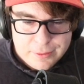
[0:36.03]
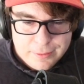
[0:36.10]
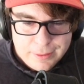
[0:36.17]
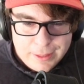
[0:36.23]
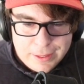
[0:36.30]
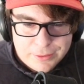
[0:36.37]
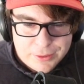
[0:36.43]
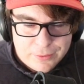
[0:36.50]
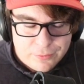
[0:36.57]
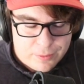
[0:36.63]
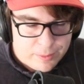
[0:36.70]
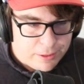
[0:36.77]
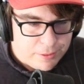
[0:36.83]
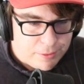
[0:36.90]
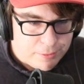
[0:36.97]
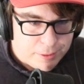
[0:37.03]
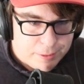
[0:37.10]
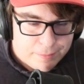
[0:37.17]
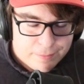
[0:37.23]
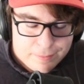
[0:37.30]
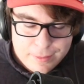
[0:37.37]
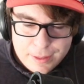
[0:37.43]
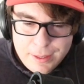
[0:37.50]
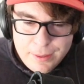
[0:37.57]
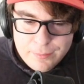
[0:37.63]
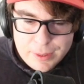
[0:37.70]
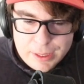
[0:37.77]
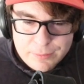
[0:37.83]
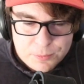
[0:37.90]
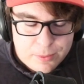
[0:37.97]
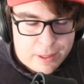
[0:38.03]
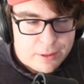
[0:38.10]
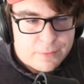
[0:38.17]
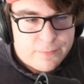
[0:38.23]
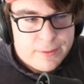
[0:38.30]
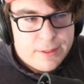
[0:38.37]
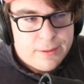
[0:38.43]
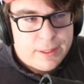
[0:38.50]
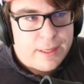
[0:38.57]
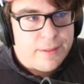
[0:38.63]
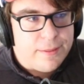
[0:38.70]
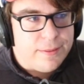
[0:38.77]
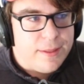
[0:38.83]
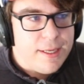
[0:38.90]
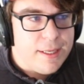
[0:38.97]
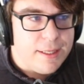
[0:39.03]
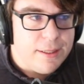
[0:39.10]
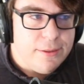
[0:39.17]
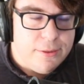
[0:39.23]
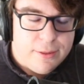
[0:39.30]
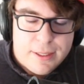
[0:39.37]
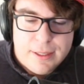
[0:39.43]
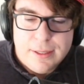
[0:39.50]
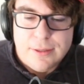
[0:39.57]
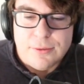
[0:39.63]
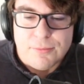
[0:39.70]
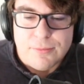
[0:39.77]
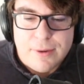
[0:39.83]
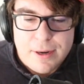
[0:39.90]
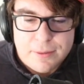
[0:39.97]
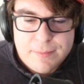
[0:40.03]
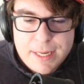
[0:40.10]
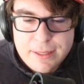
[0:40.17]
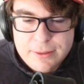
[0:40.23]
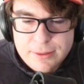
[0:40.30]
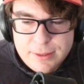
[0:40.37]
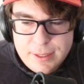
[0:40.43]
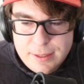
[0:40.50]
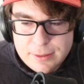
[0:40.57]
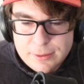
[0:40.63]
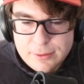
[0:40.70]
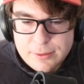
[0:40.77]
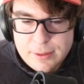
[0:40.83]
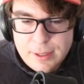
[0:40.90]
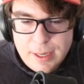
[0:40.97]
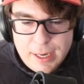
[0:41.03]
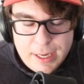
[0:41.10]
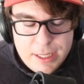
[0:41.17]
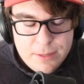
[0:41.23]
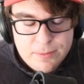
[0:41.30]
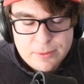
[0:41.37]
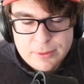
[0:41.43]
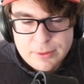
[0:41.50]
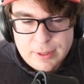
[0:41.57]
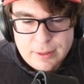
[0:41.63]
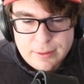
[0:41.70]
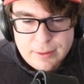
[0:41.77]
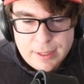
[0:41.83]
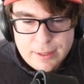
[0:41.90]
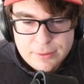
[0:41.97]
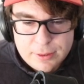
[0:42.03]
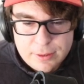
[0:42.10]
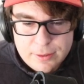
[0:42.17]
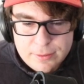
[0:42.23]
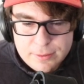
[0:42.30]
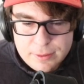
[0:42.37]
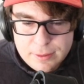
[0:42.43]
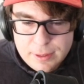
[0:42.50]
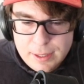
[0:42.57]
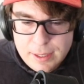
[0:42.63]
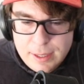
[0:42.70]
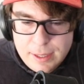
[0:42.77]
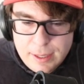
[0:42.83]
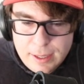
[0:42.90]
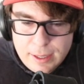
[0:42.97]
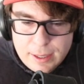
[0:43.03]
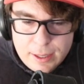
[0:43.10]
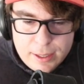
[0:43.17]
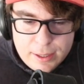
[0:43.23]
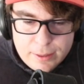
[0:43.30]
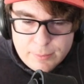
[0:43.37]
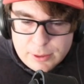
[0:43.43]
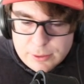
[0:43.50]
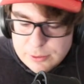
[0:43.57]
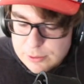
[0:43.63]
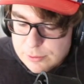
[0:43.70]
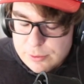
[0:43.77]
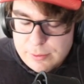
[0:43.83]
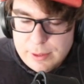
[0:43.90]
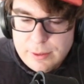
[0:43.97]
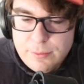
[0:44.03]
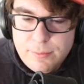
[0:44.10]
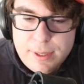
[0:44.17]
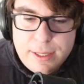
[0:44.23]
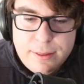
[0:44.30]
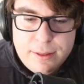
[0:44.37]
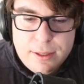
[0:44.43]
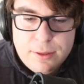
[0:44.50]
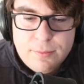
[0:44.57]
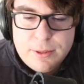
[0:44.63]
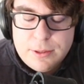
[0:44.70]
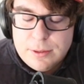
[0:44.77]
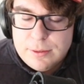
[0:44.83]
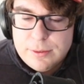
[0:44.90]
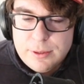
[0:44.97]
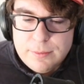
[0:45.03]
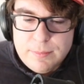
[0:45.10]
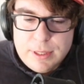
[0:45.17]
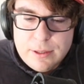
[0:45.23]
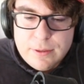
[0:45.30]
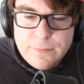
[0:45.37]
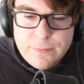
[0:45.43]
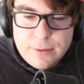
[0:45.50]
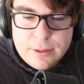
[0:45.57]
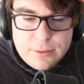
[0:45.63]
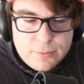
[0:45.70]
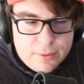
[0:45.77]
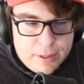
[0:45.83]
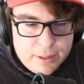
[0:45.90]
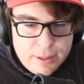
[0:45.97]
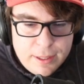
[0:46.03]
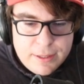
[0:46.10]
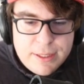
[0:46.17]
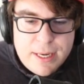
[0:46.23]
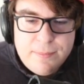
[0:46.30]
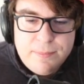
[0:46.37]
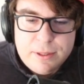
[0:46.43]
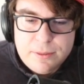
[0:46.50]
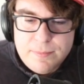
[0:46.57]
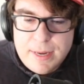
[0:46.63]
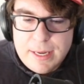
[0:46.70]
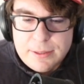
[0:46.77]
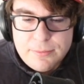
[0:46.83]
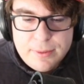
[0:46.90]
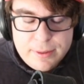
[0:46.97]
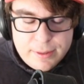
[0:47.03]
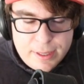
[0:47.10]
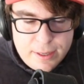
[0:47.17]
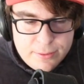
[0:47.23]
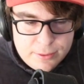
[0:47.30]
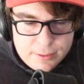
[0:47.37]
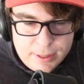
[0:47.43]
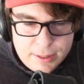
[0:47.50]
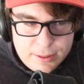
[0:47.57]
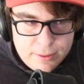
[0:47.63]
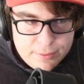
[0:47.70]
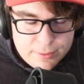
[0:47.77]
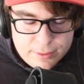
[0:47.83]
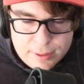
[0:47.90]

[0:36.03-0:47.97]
How's everybody doing? My name is Bradderfield, and this is Rockman 6. Any percent. How's it going? I'm also joined with the original submitter for this run, Tempest Mass 1000. How you doing today?